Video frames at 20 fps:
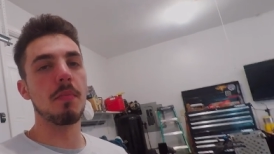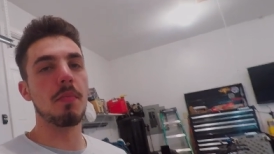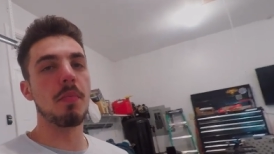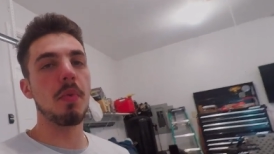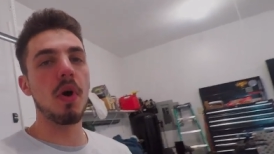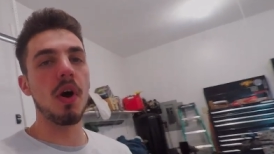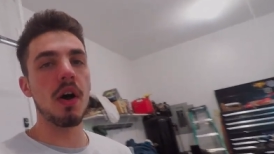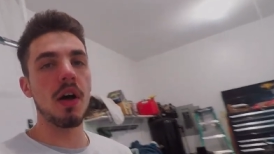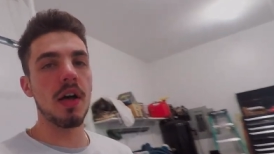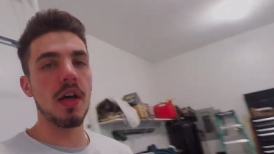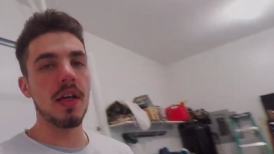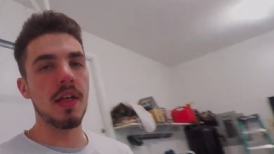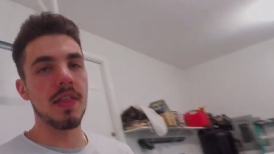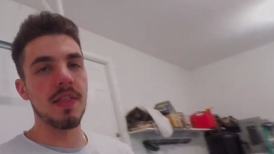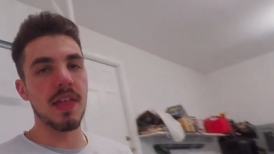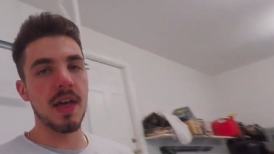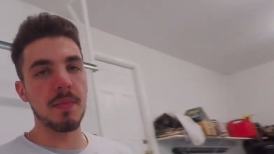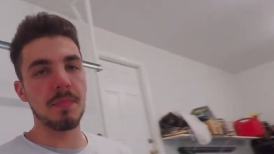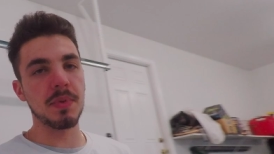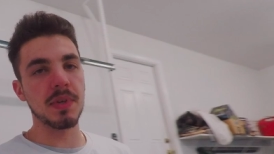
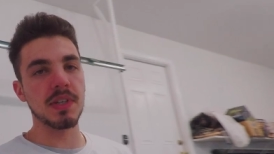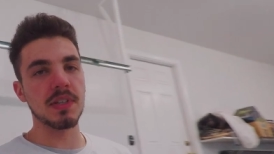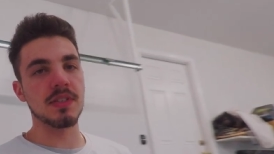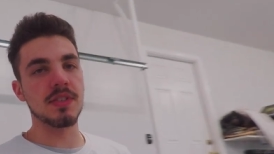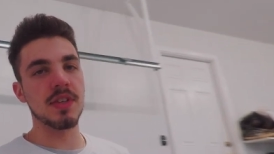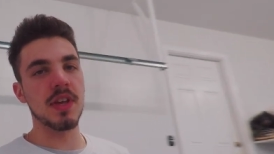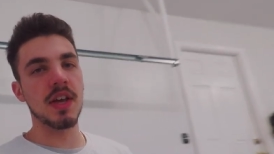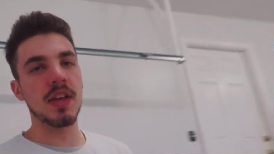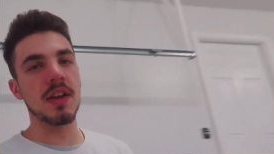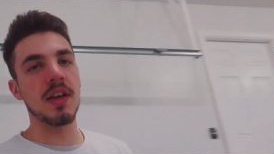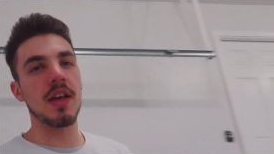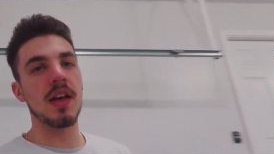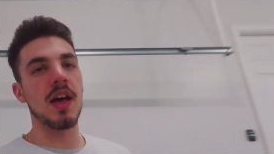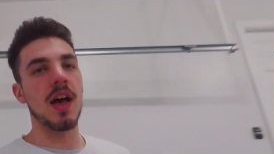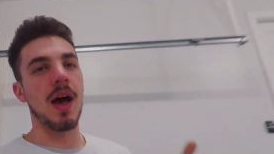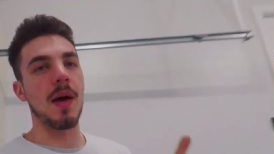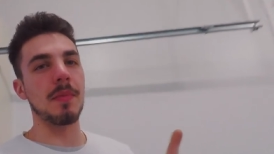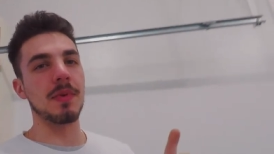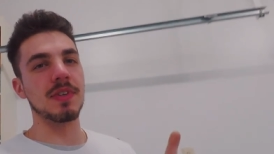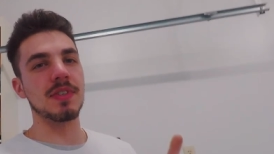but that being said
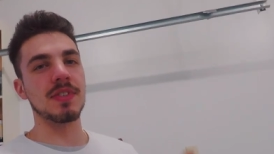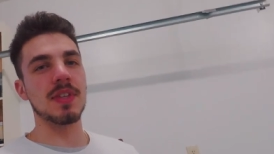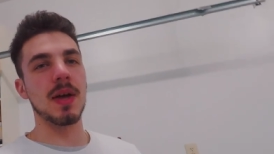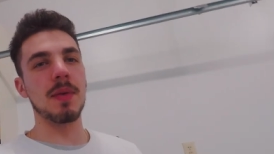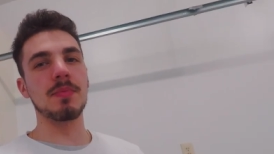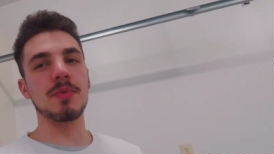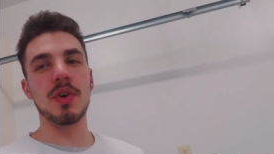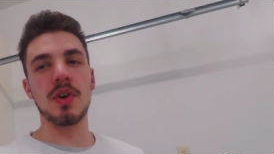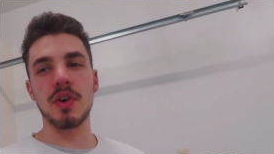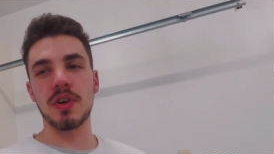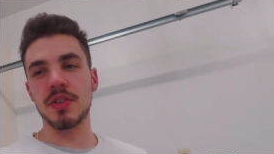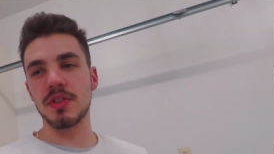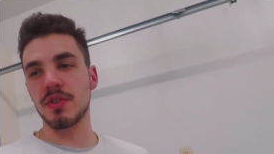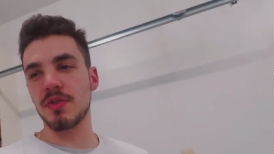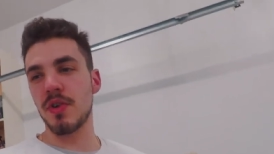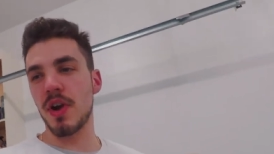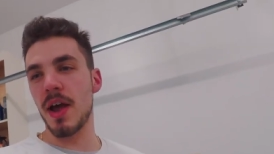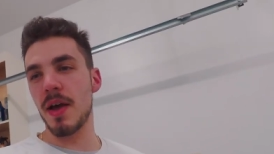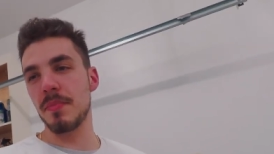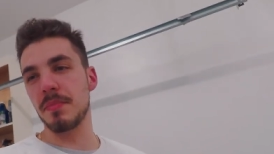i'm going to stop talking
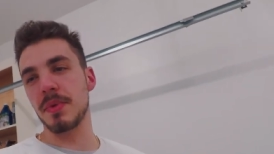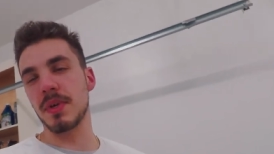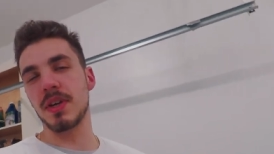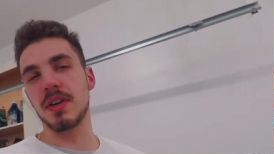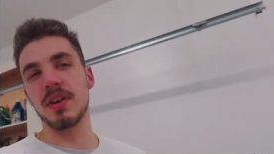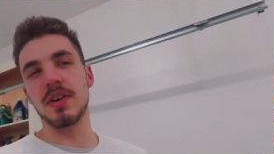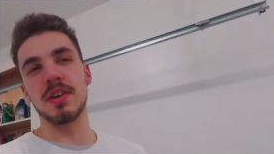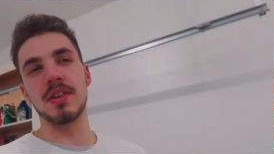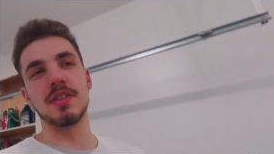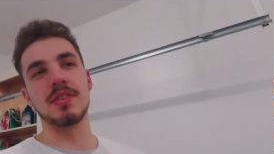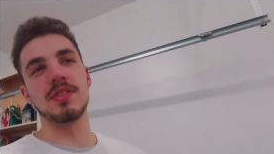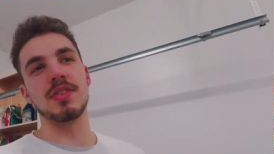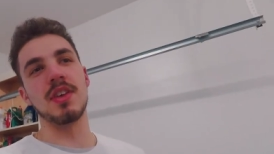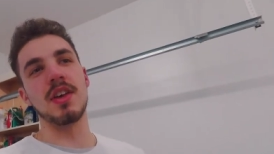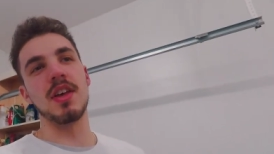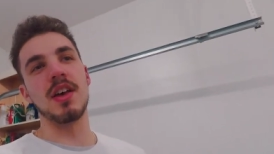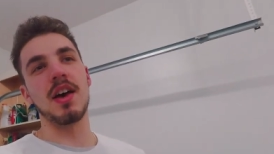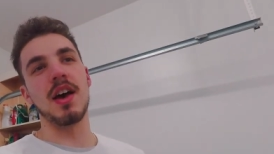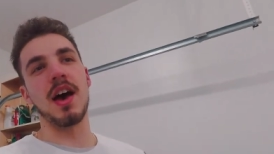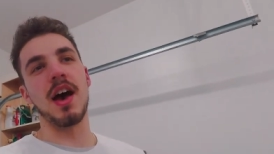crap
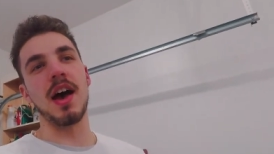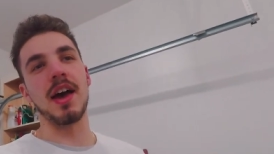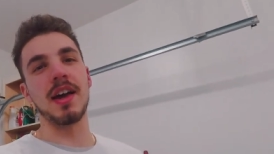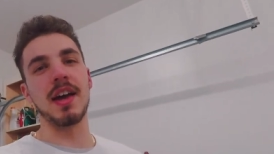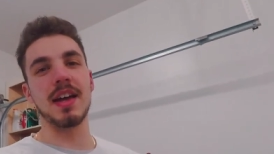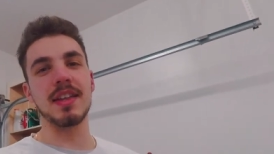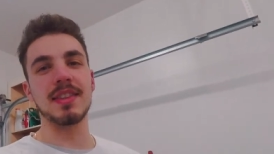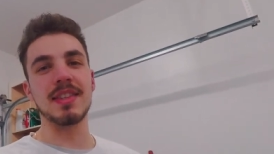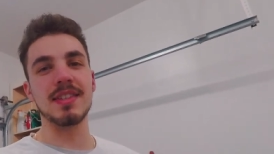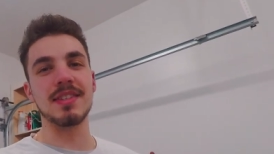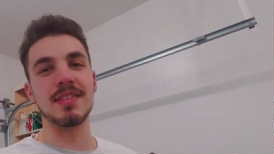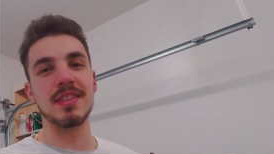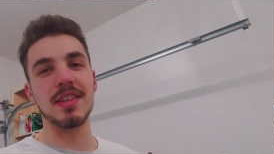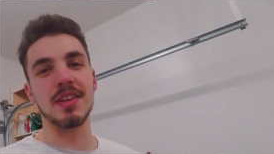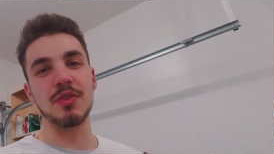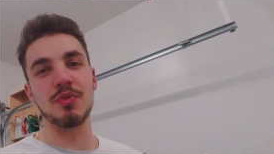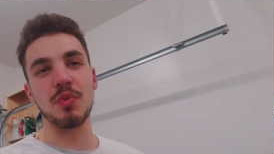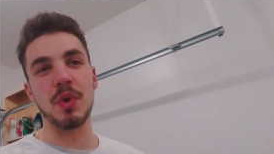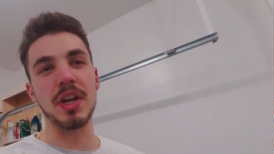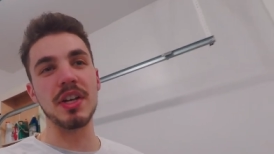because i got this
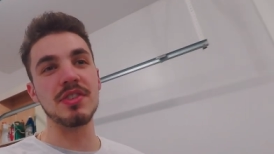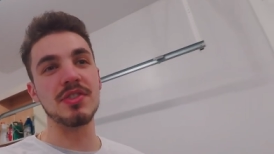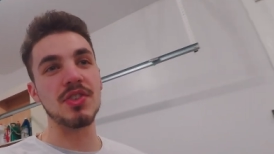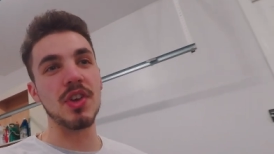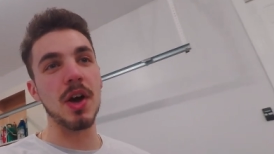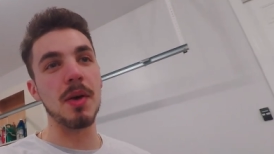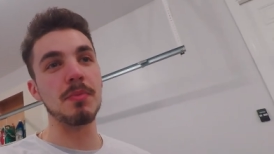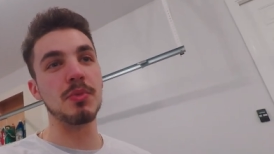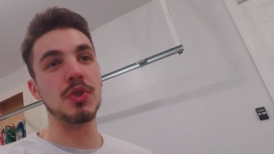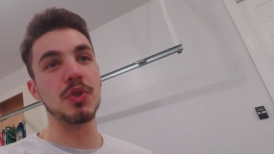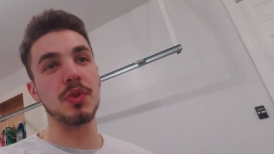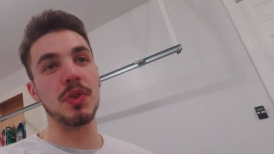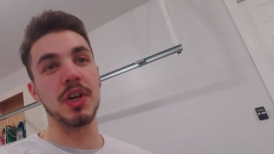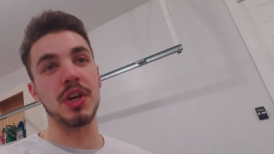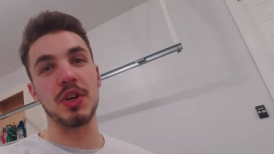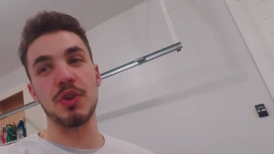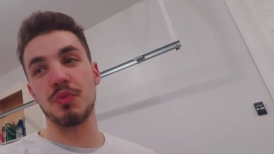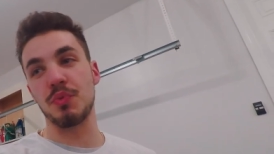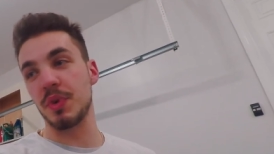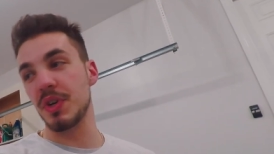thing raised up to
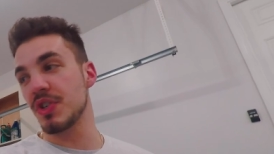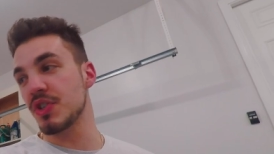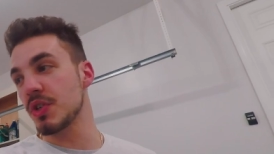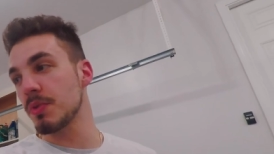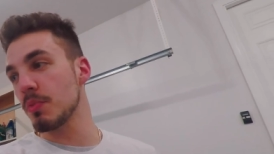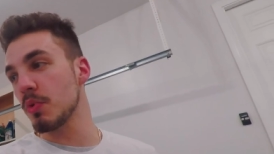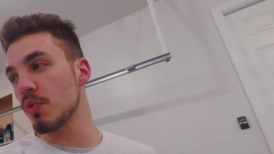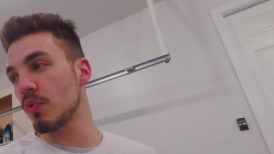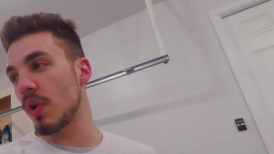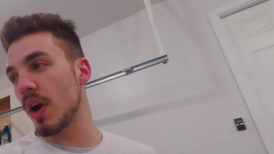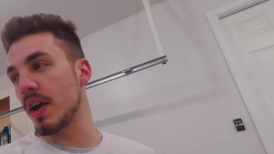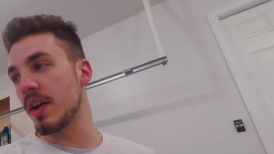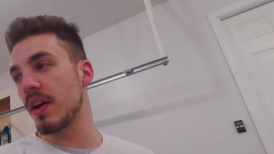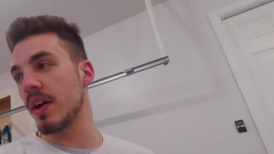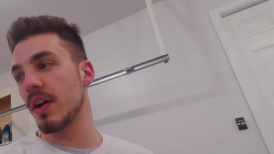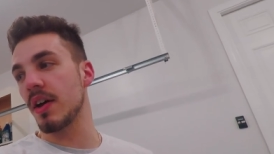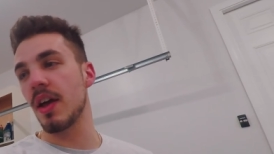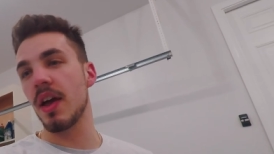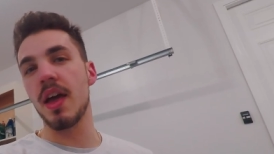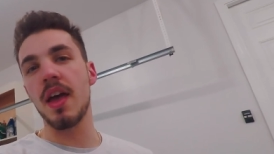like a reasonable ride
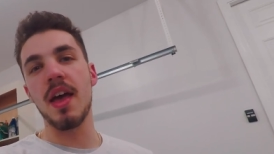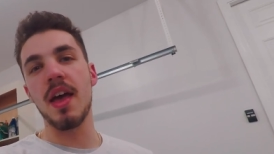height